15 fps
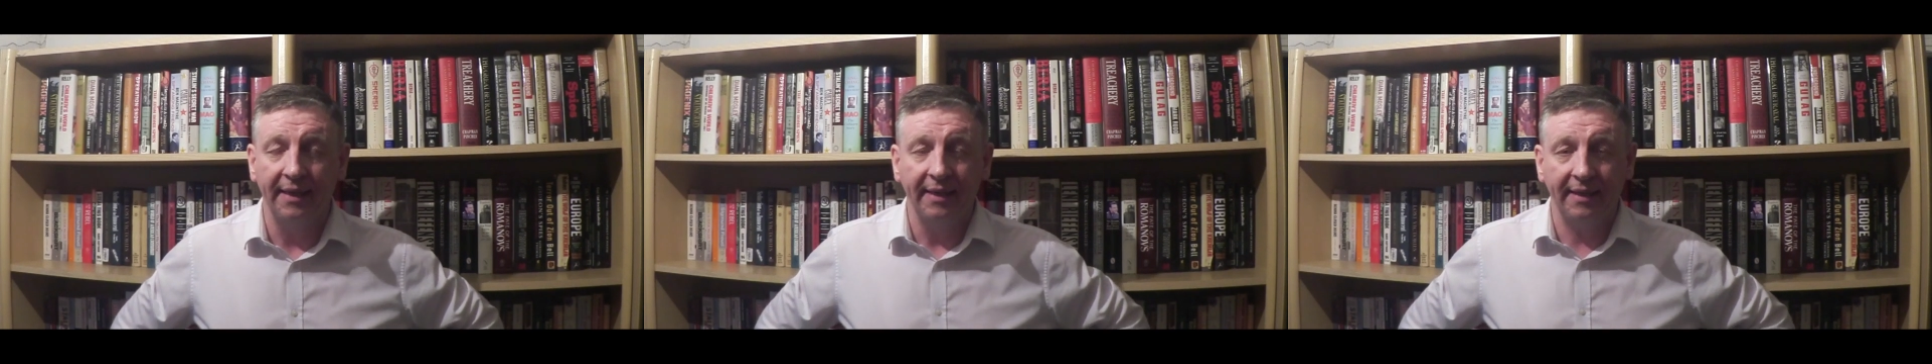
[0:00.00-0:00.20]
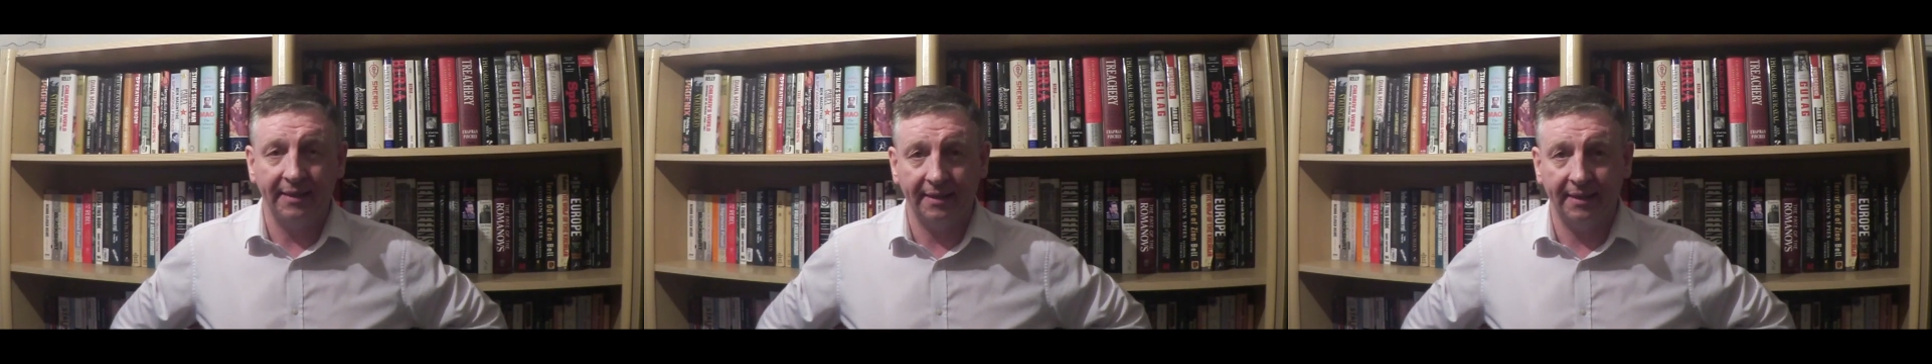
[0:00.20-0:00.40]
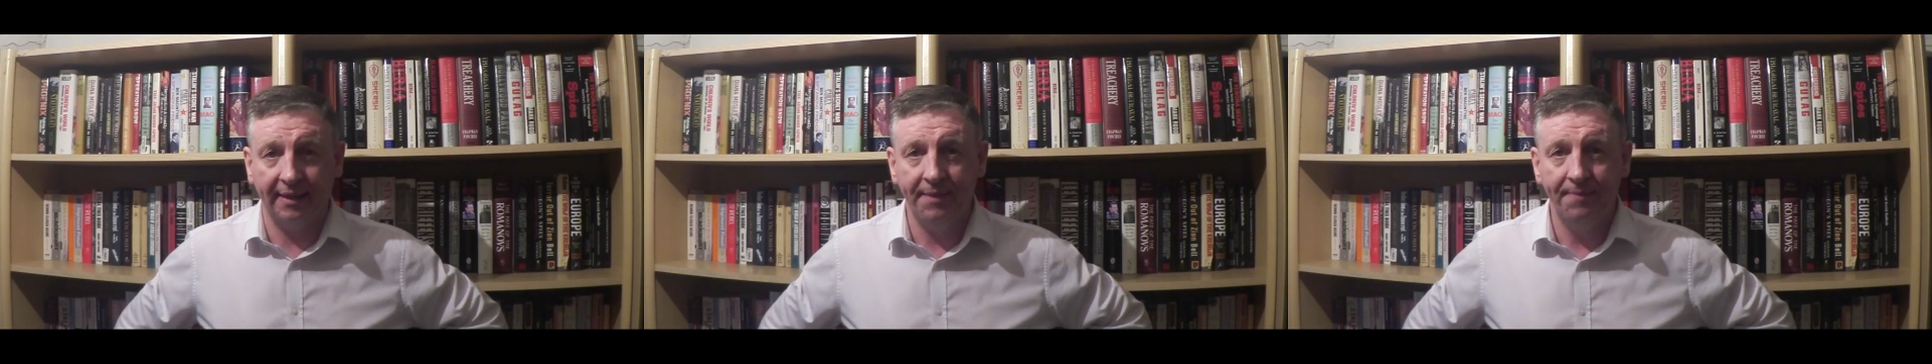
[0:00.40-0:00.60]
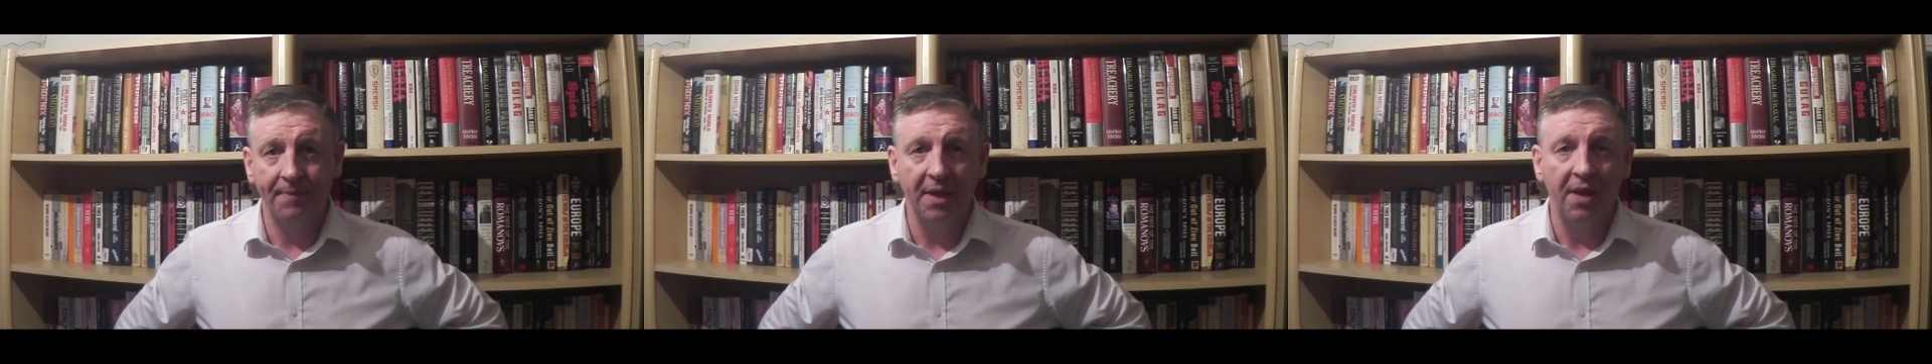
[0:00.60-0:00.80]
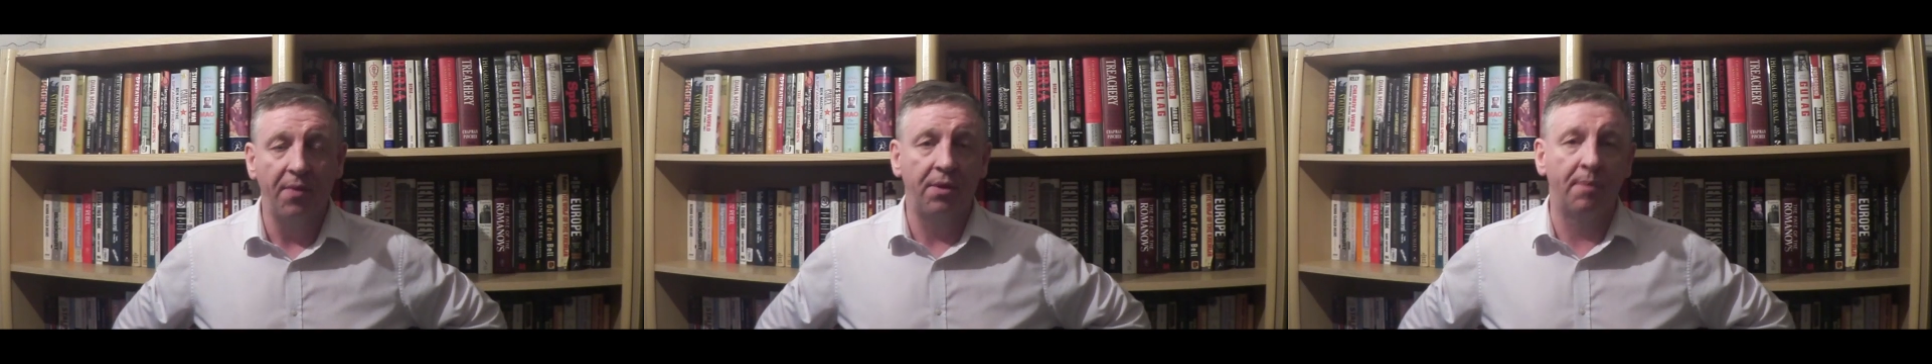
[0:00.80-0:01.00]
You see,
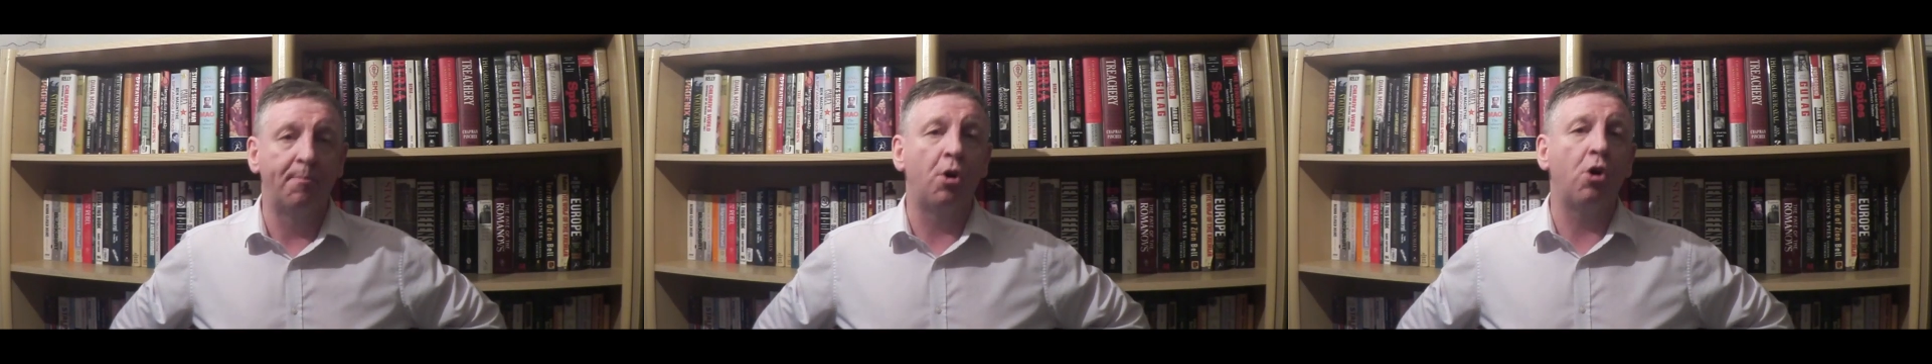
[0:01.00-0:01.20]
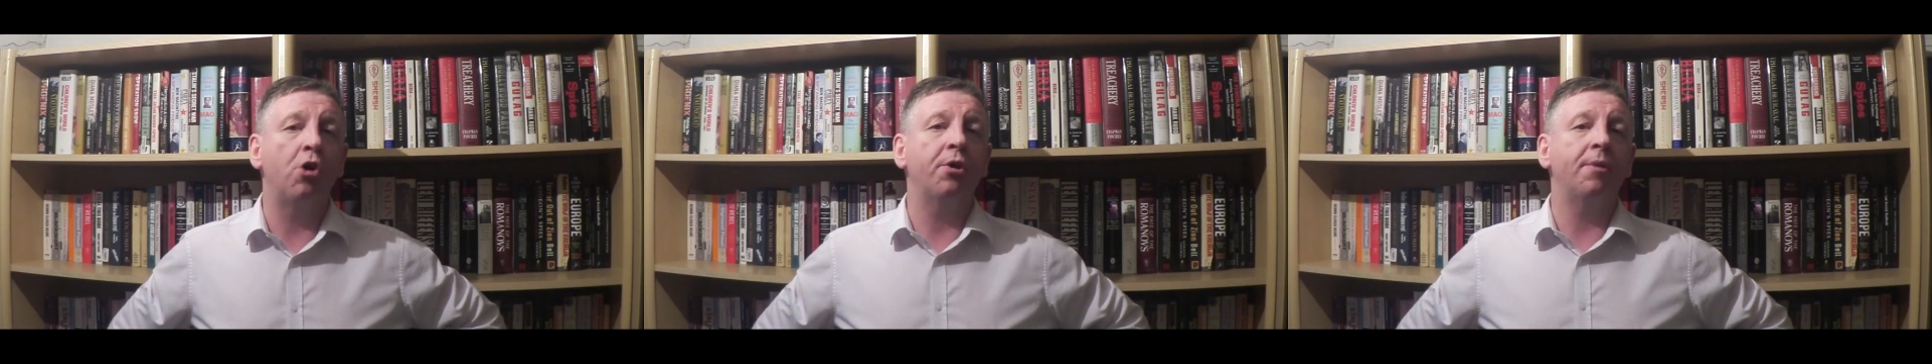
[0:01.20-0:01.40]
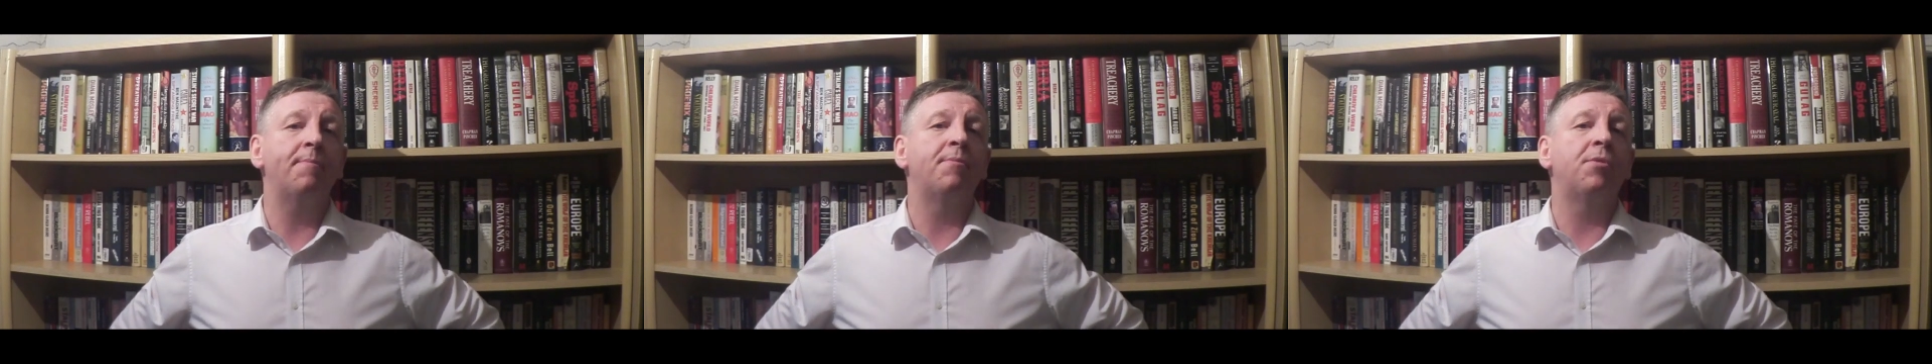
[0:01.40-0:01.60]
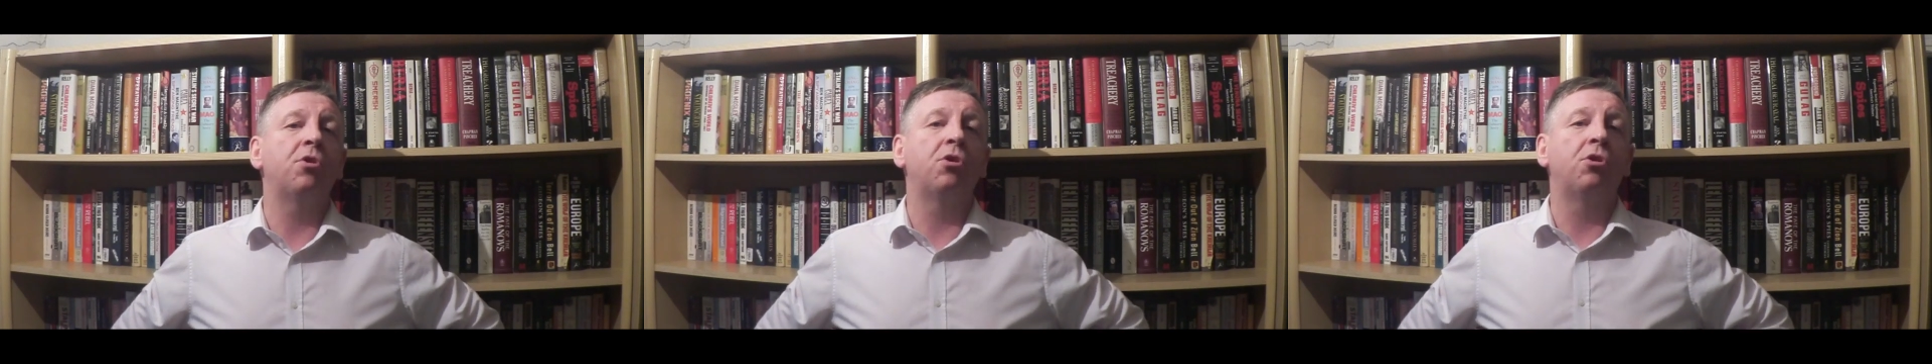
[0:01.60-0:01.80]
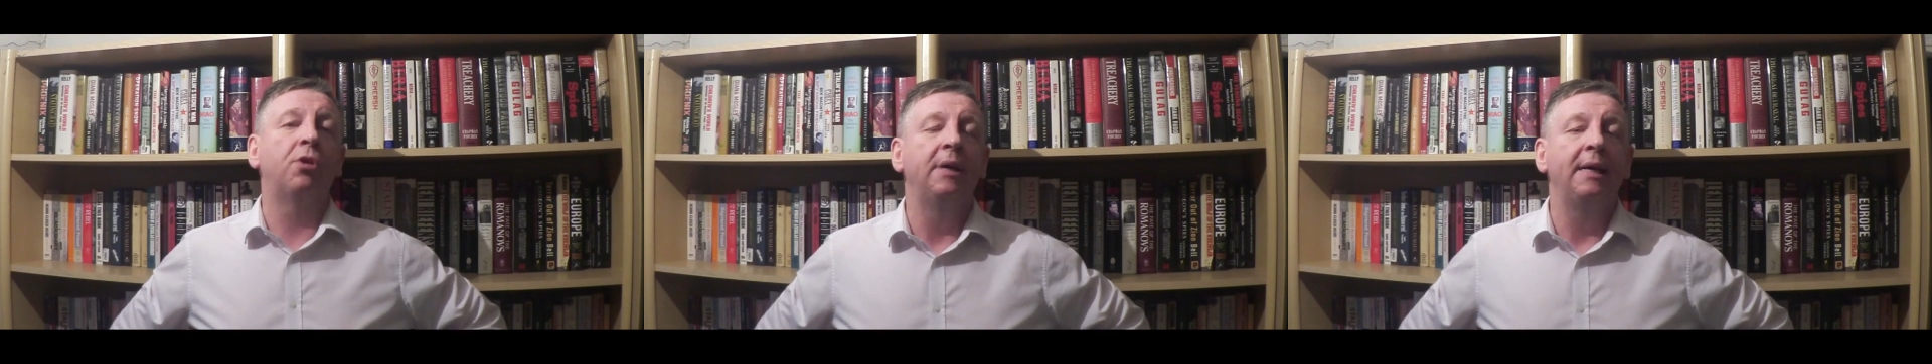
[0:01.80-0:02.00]
the more and
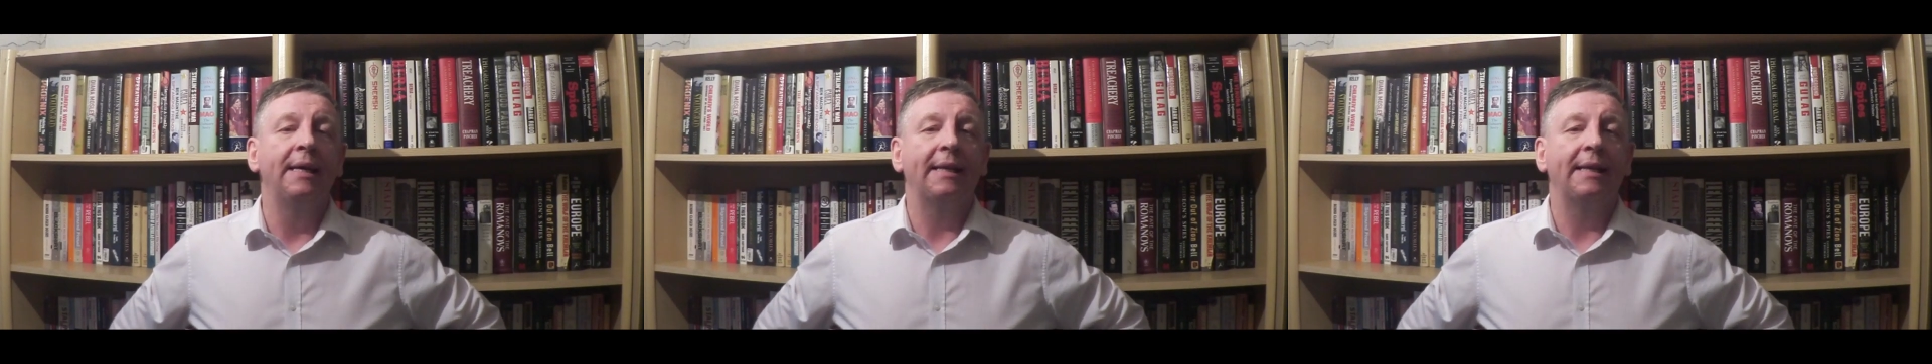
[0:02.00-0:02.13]
more